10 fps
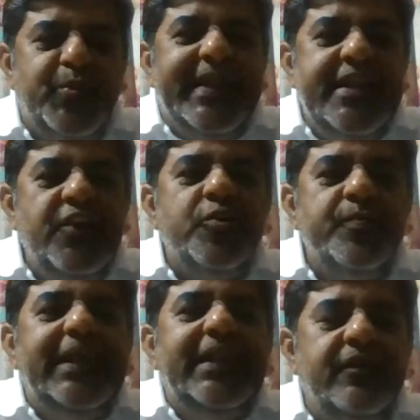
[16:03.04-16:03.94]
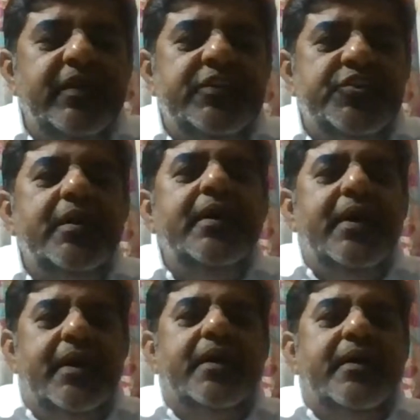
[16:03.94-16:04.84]
20 odd million, which
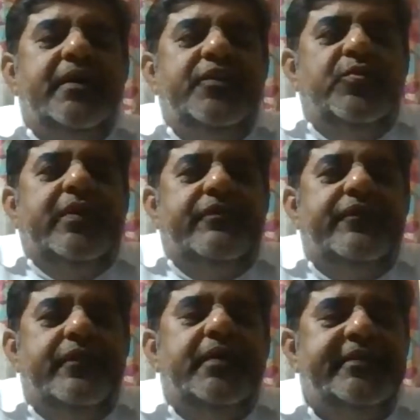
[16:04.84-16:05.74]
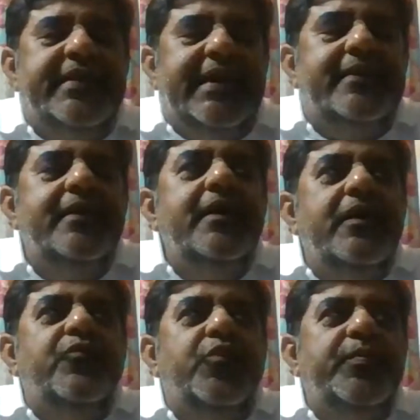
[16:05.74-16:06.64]
you have said,
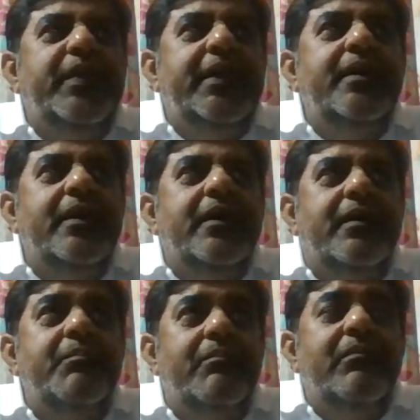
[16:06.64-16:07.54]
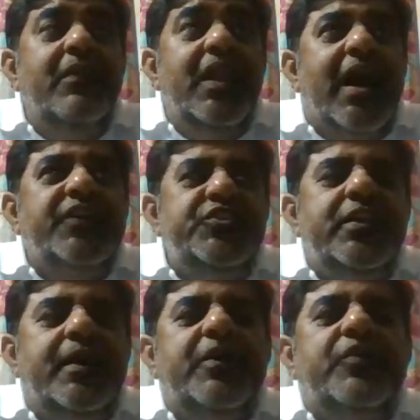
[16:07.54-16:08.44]
would be larger
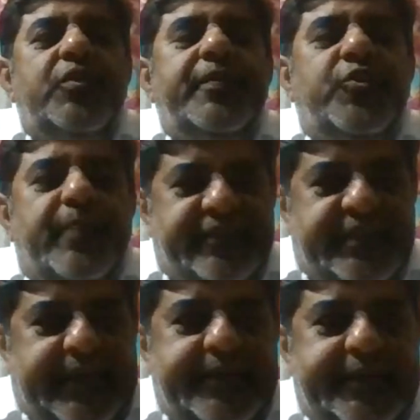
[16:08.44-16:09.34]
number would be domestic.